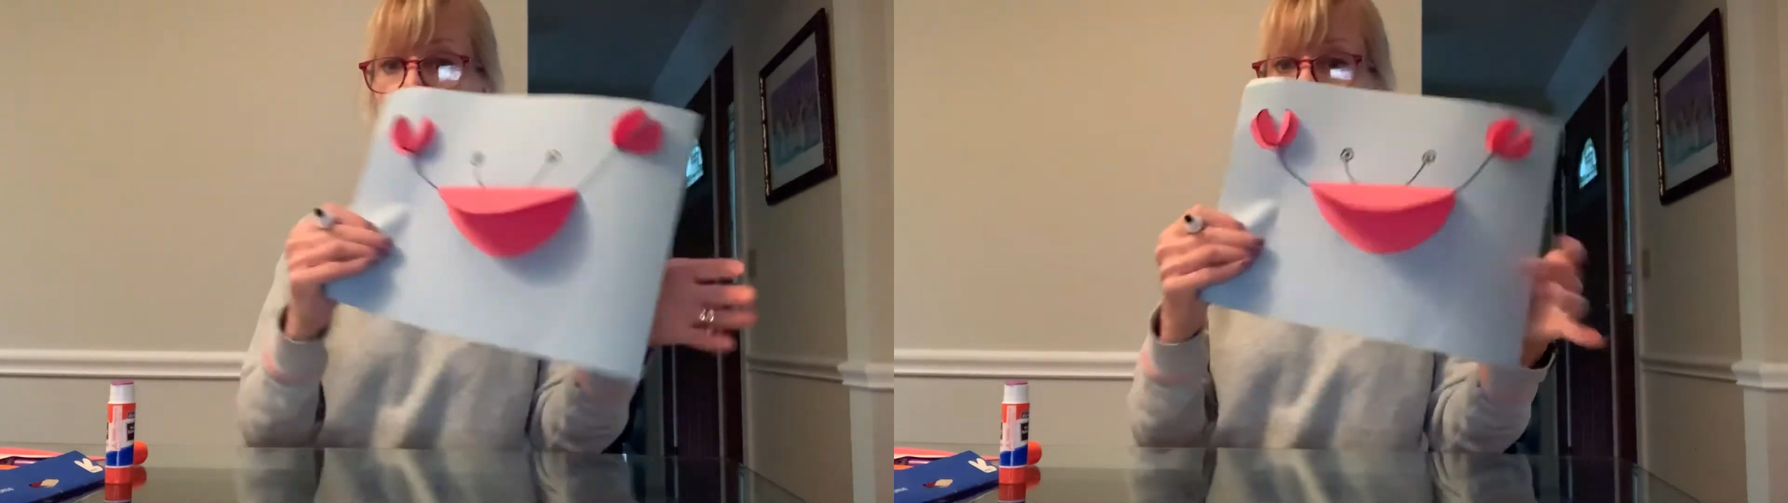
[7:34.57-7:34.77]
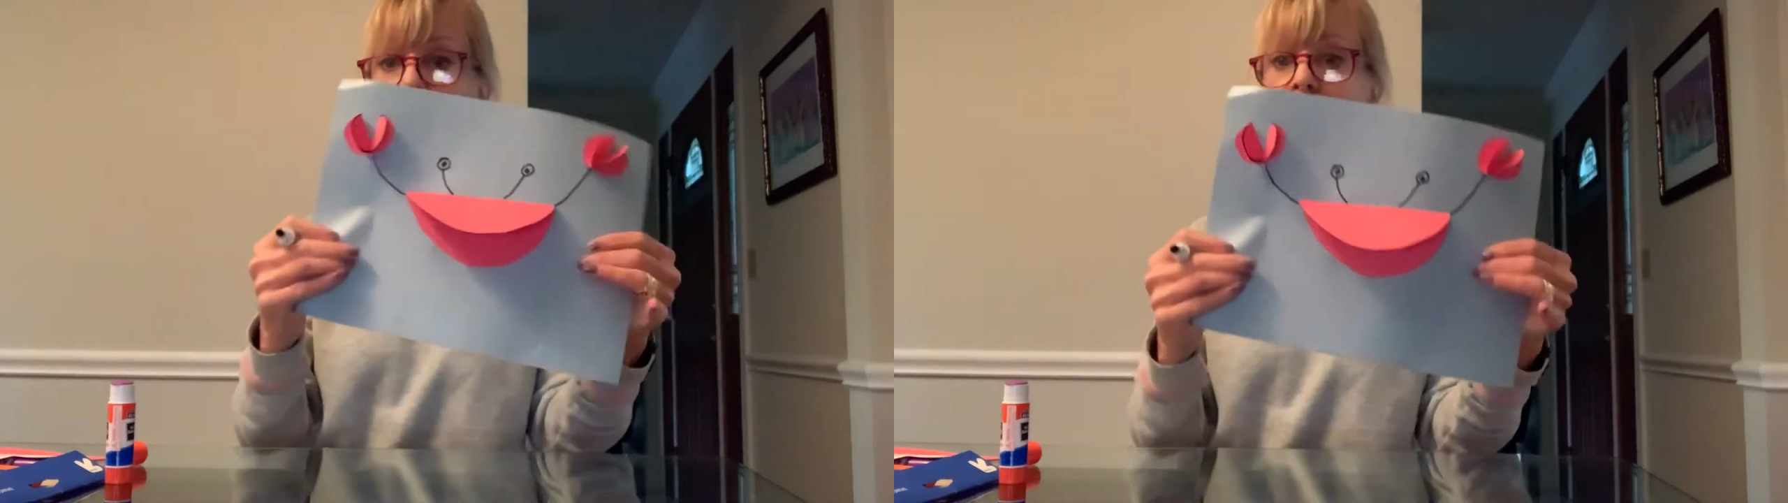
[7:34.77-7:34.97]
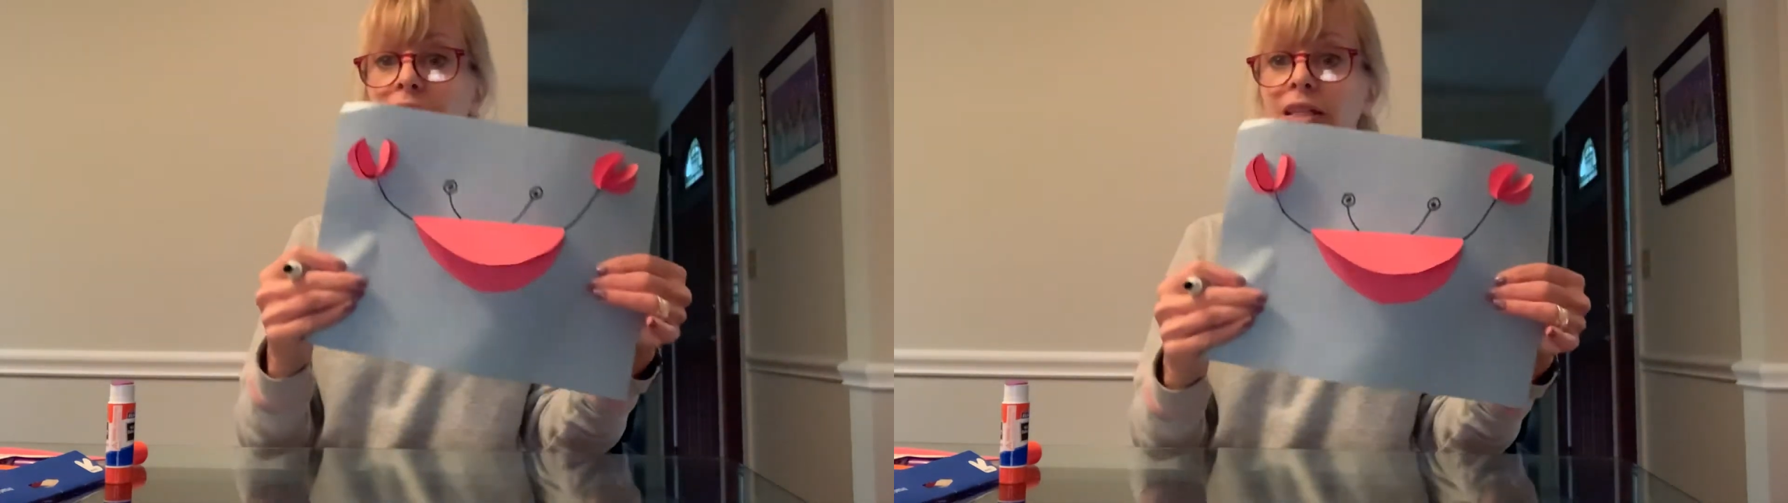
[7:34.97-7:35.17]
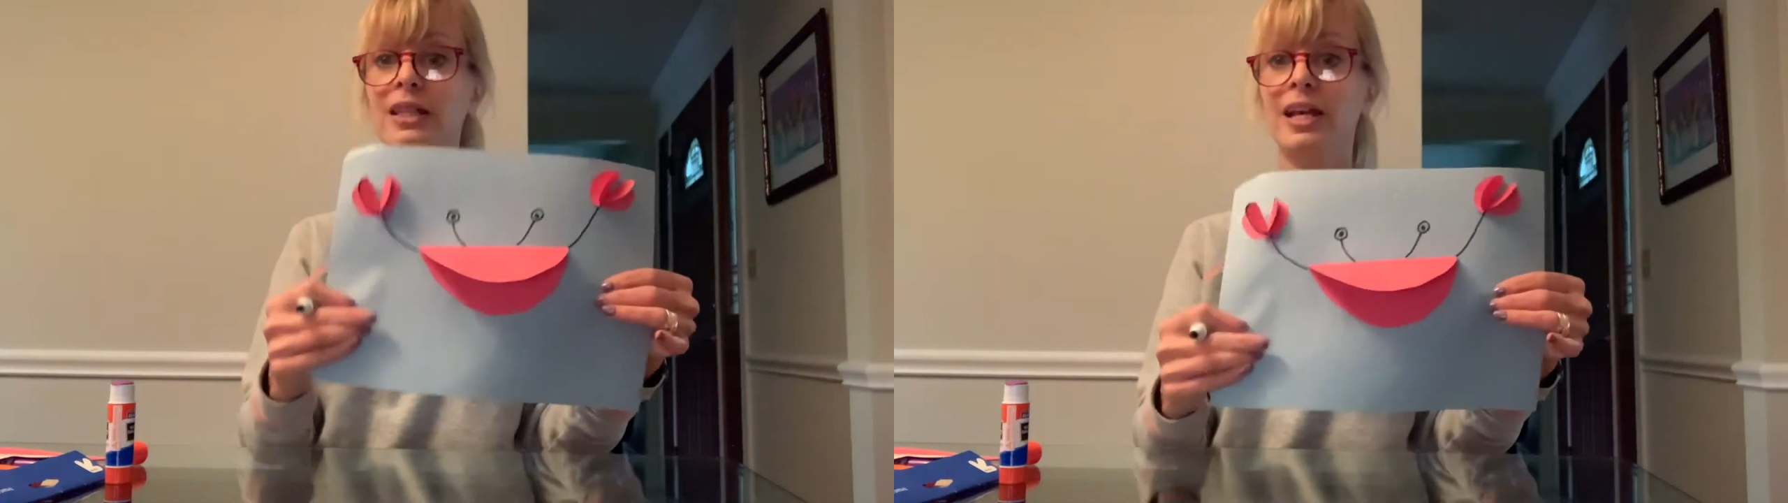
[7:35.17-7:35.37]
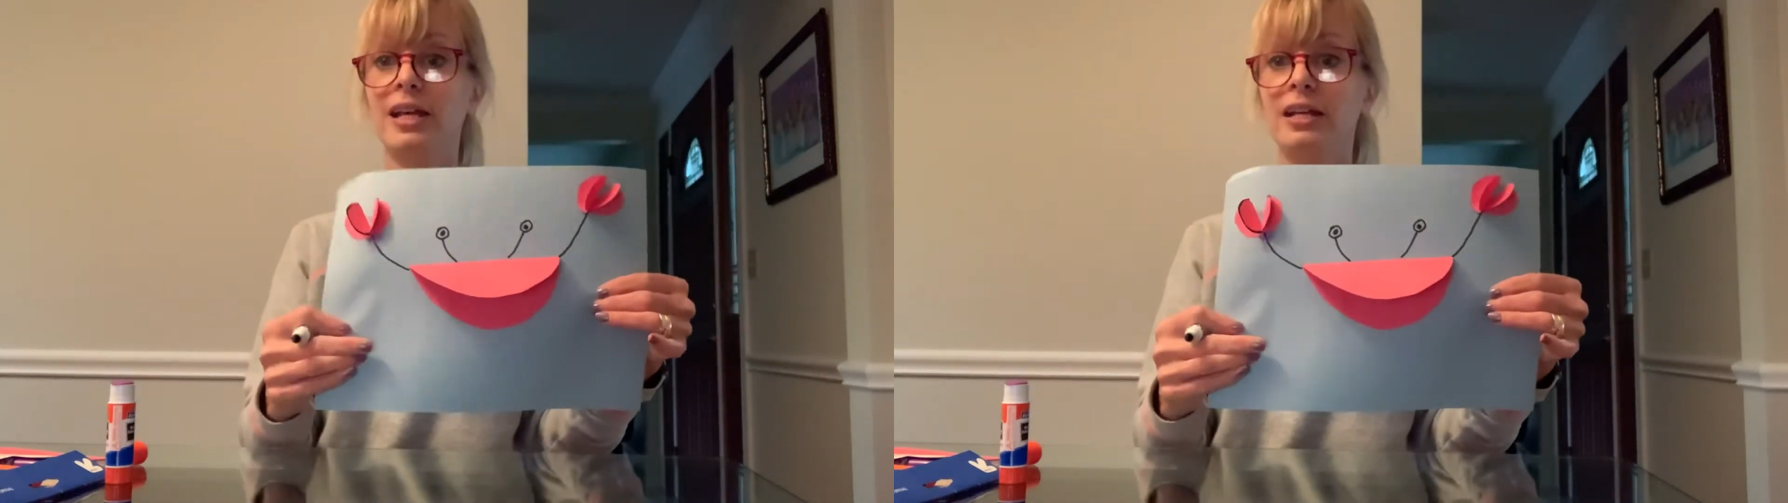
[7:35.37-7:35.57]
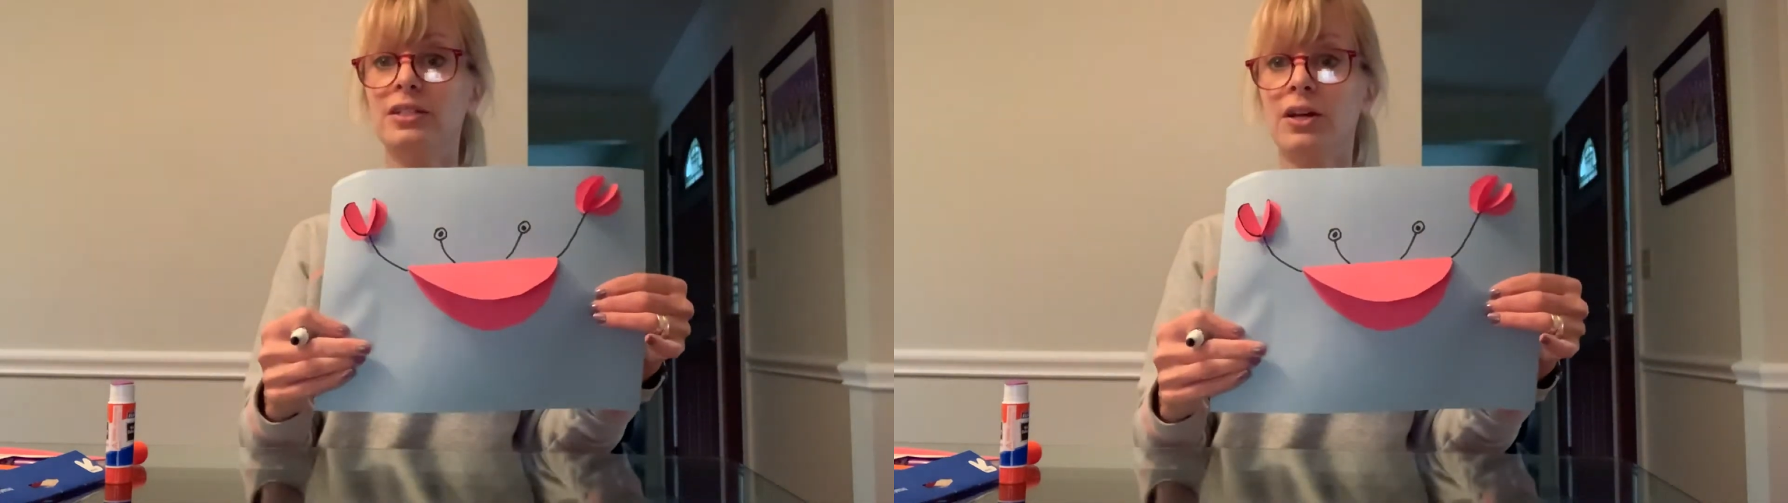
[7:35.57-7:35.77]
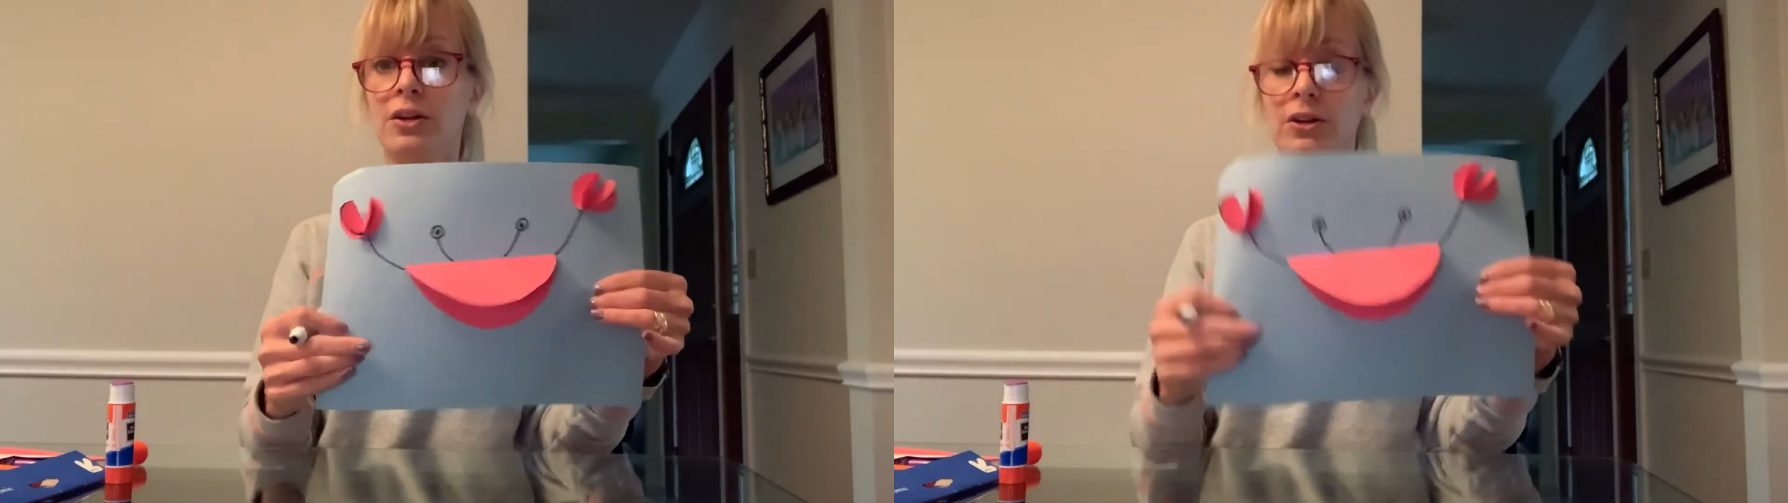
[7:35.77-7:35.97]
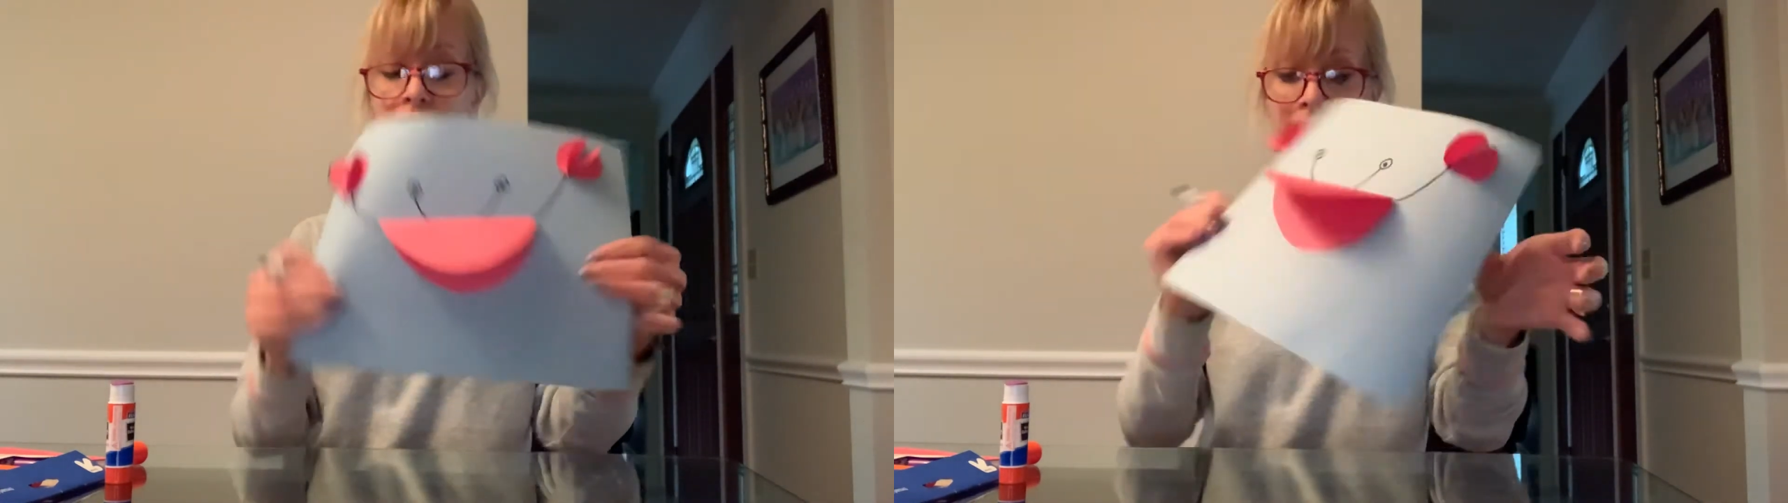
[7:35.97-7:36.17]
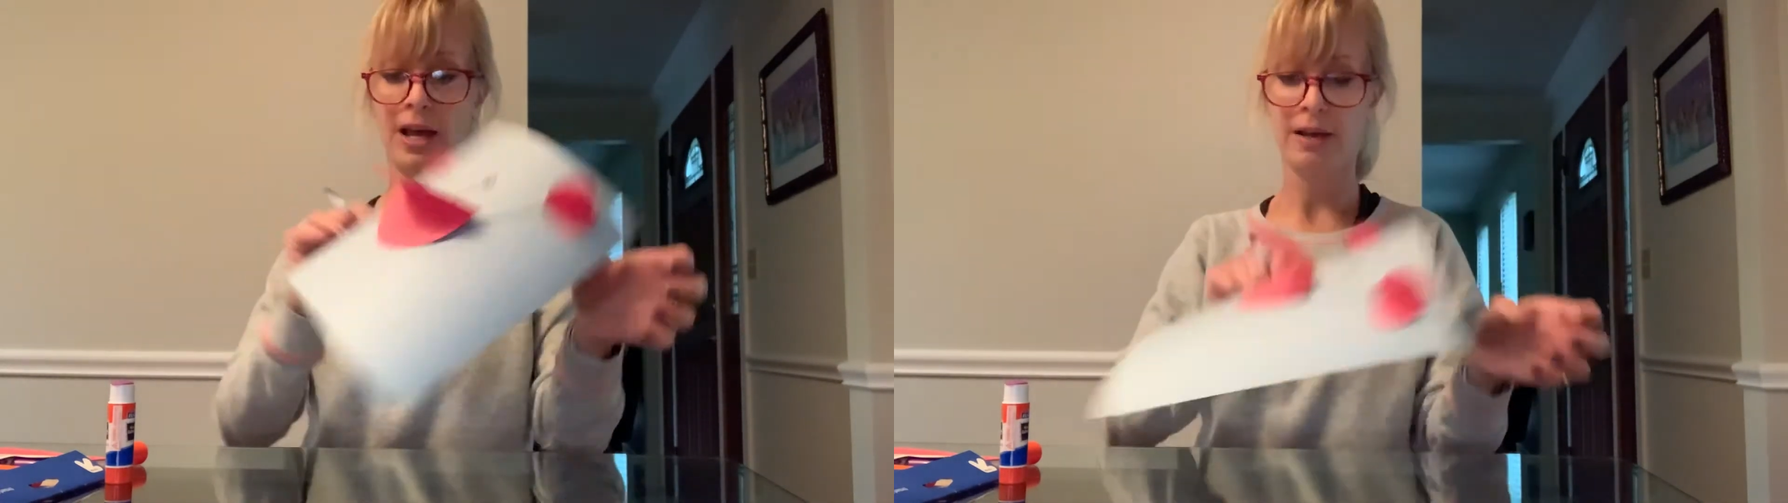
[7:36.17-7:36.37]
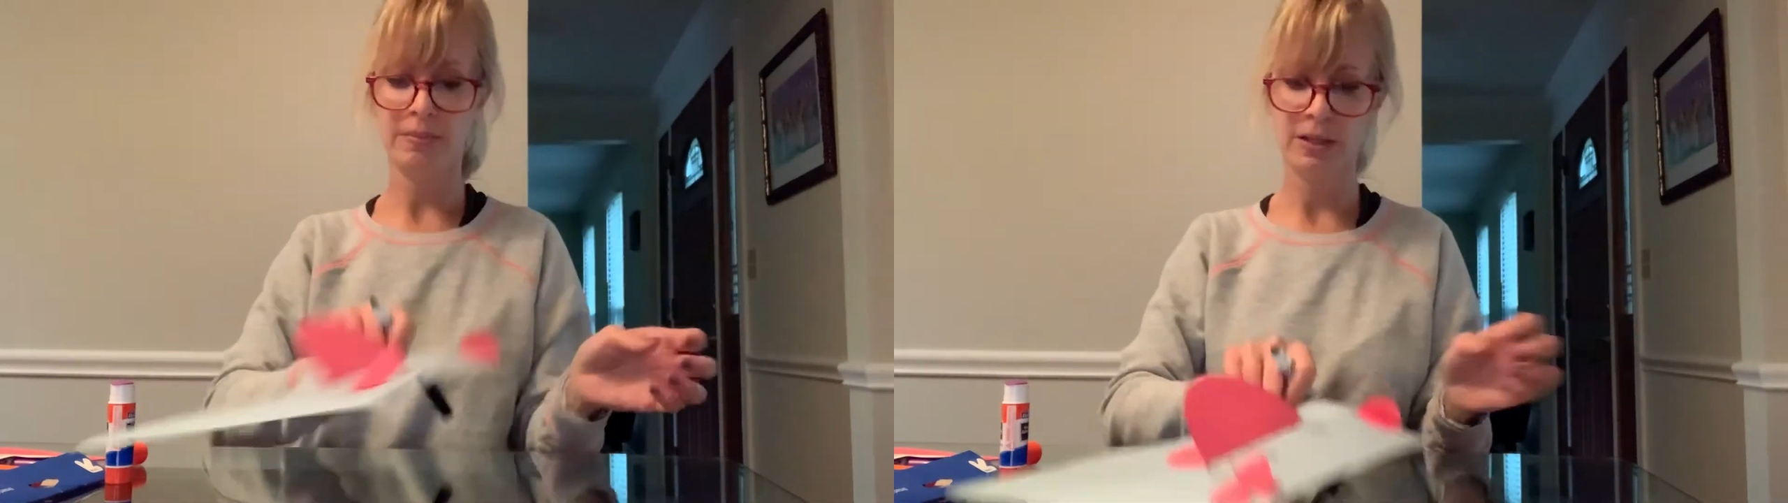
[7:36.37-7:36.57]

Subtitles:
crooked legs on our crab.